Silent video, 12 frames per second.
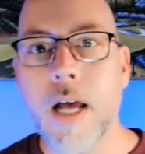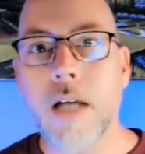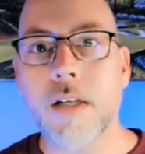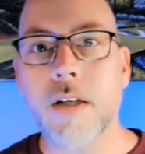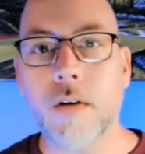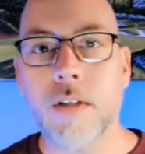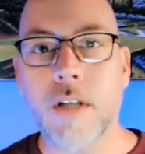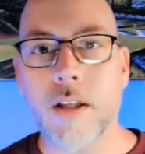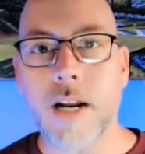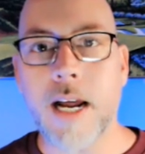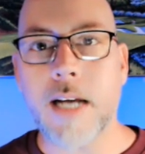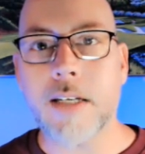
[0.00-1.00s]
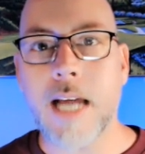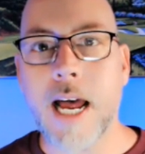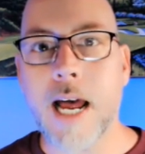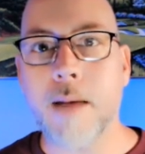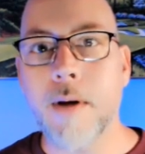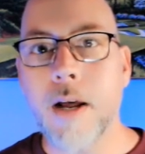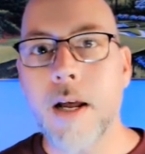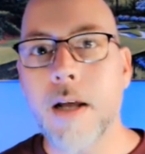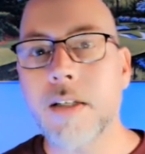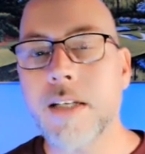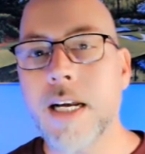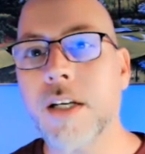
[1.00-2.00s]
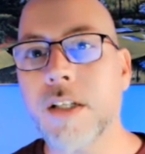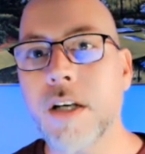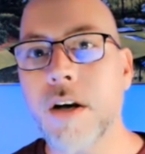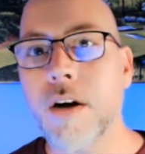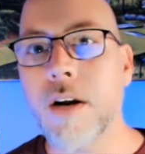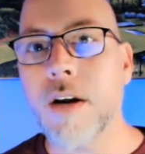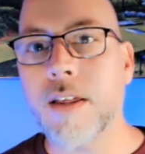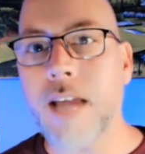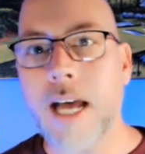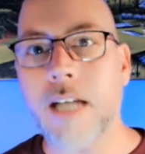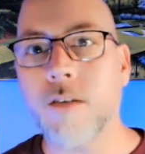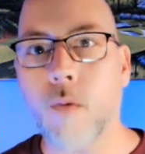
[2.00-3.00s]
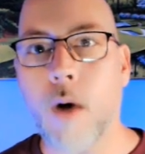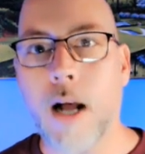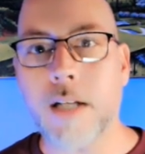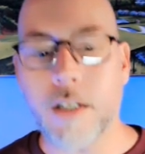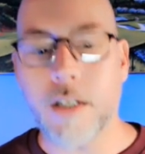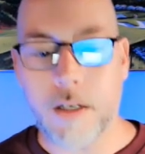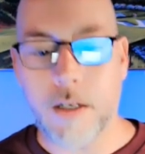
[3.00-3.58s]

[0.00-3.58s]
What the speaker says: So until the next time, see you soon, and thanks for watching.